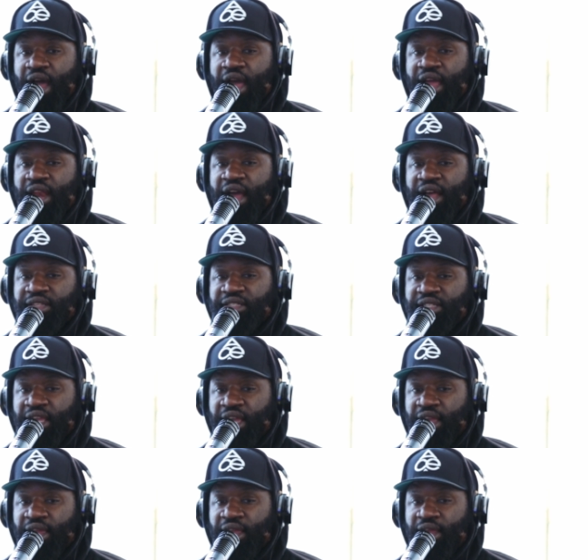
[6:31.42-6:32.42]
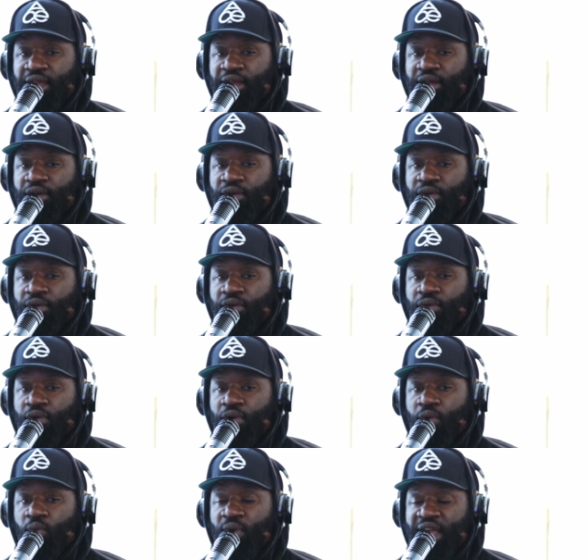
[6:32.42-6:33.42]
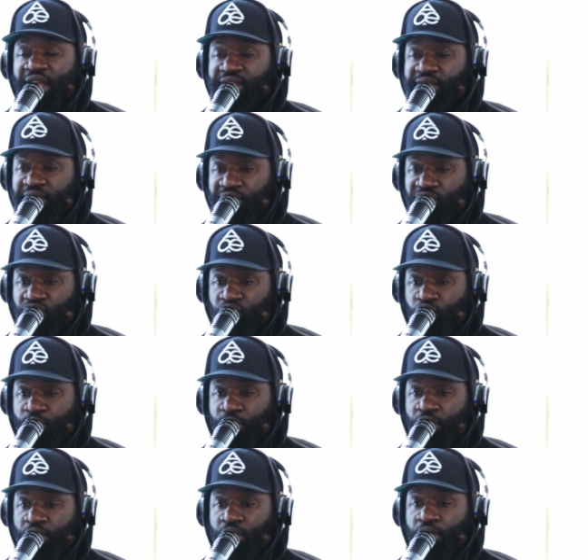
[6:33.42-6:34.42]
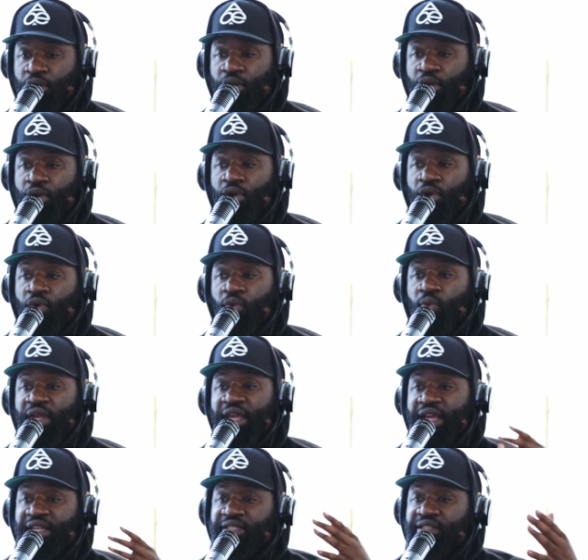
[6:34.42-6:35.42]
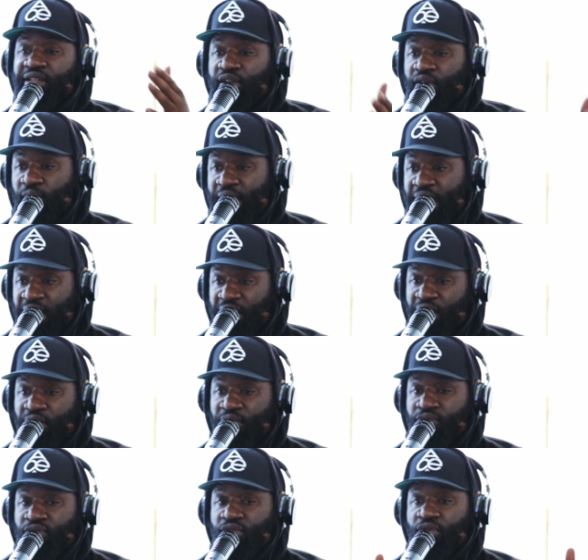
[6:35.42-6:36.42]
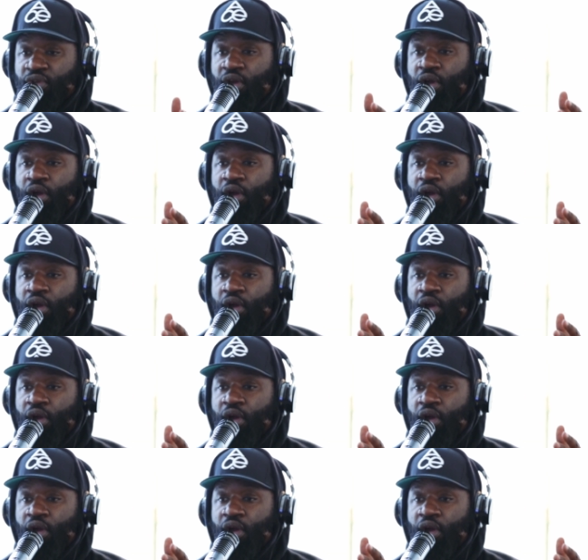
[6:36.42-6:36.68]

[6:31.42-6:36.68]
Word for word: I say, we as the consumer, we as the creatives,